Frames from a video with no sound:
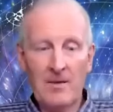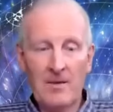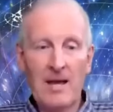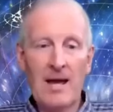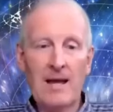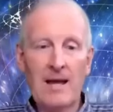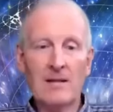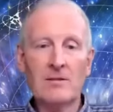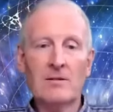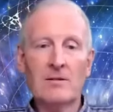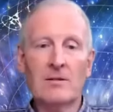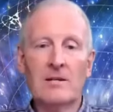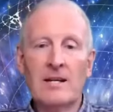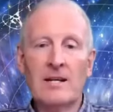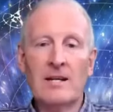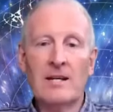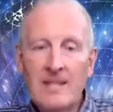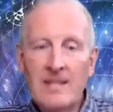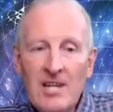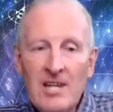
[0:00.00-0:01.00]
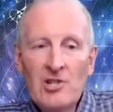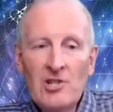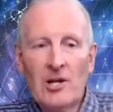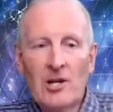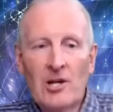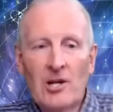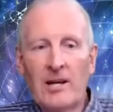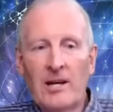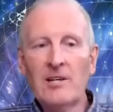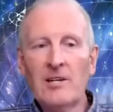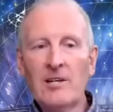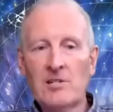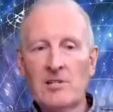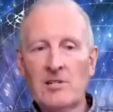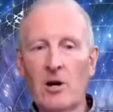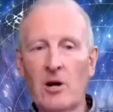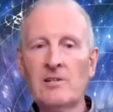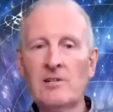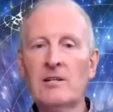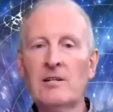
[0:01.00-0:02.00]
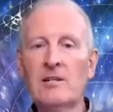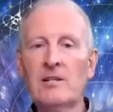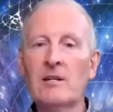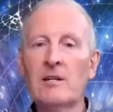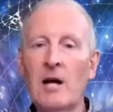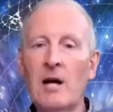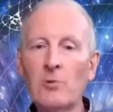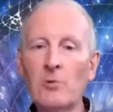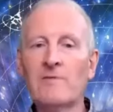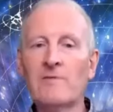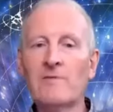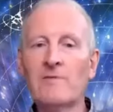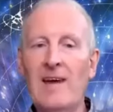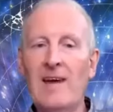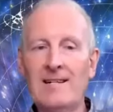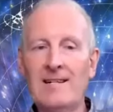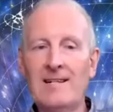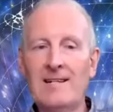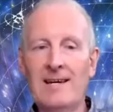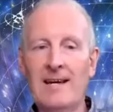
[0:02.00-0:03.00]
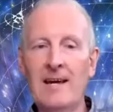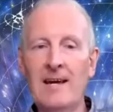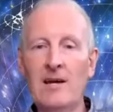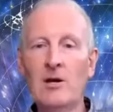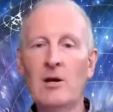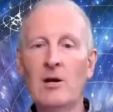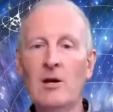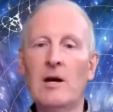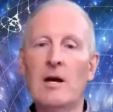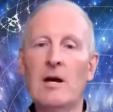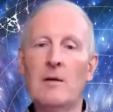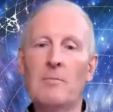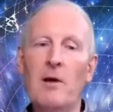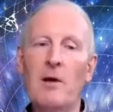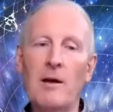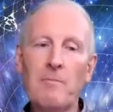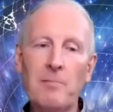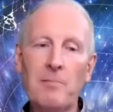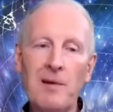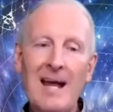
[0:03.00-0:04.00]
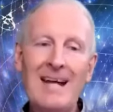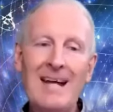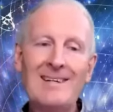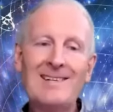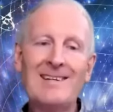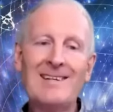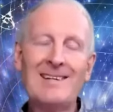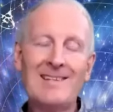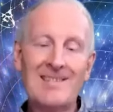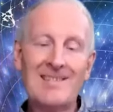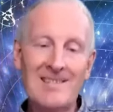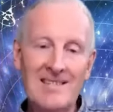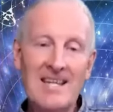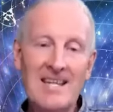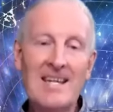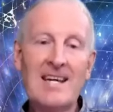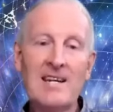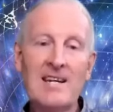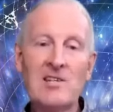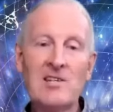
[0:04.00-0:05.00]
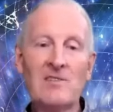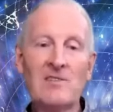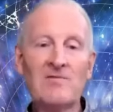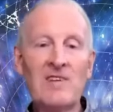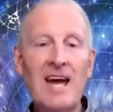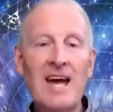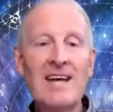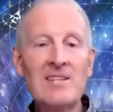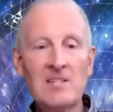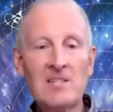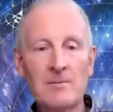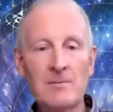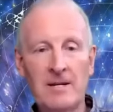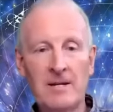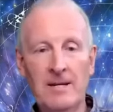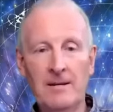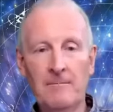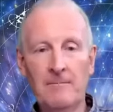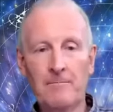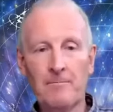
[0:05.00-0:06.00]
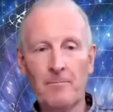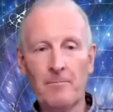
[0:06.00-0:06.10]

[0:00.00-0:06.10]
And initially I started cultivating it by planting seeds of testimony.